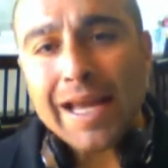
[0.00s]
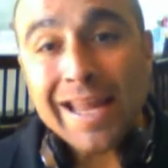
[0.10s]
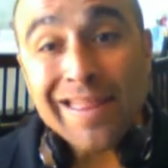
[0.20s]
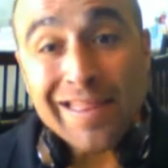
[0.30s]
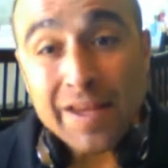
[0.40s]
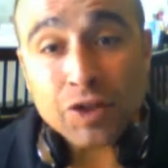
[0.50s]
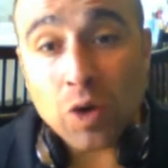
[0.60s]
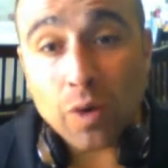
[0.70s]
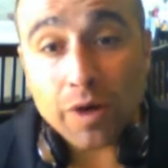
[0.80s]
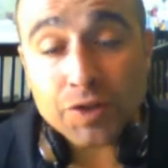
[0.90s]
In this
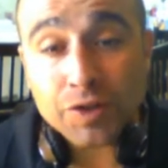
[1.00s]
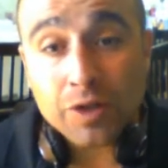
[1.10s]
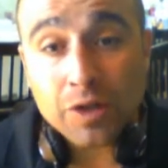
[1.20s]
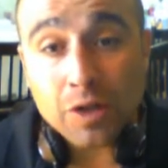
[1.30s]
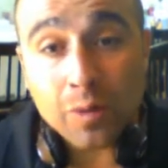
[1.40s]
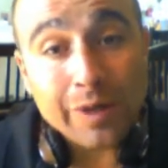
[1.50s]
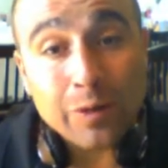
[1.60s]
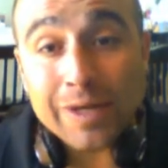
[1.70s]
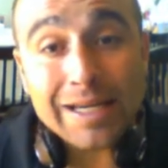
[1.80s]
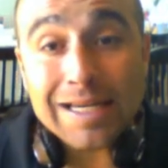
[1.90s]
course, we
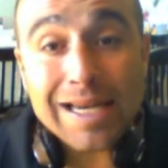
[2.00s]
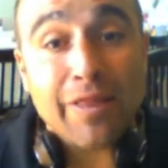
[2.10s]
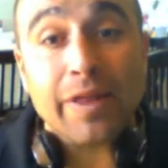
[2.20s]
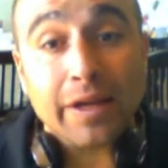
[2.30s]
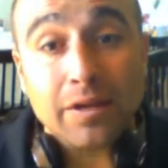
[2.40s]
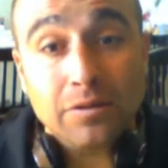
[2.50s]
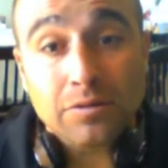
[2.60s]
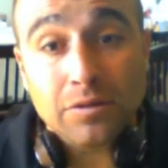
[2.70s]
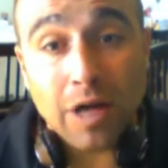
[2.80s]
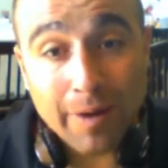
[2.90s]
read nothing
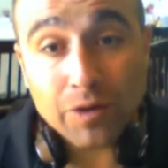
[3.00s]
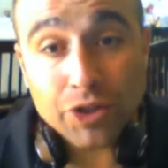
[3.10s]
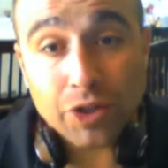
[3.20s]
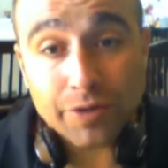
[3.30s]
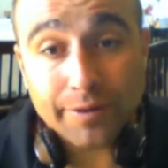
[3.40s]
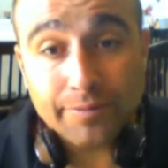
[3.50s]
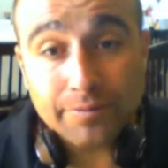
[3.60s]
about children.